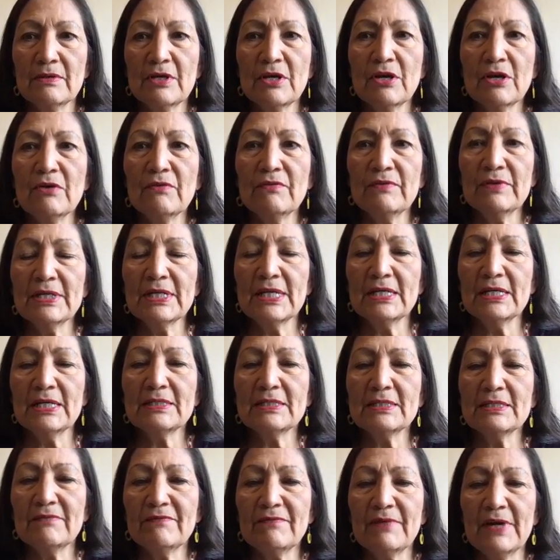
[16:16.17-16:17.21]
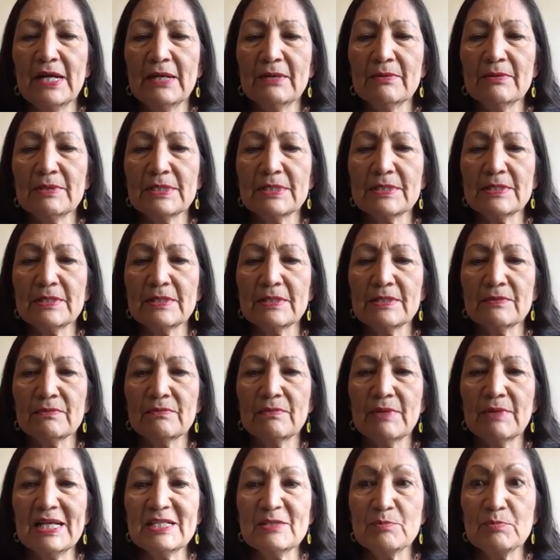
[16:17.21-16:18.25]
COVID-19 virus, it's a
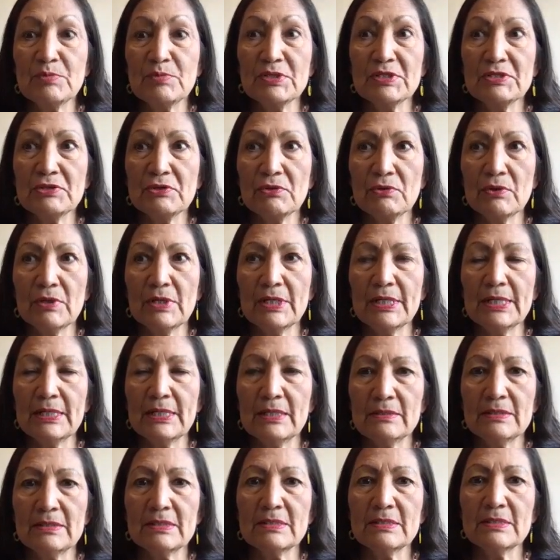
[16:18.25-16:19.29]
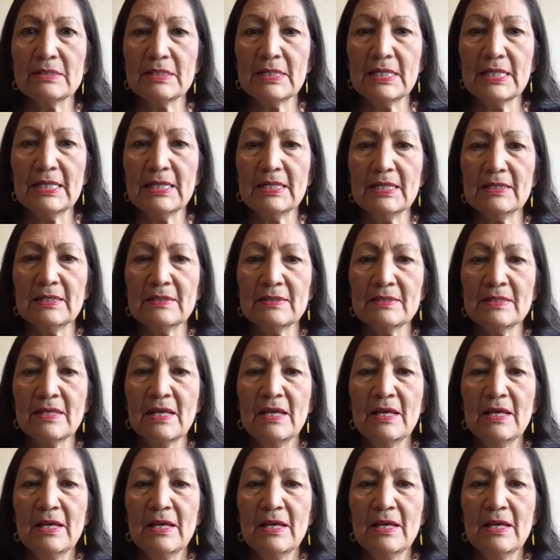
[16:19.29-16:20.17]
respiratory disease.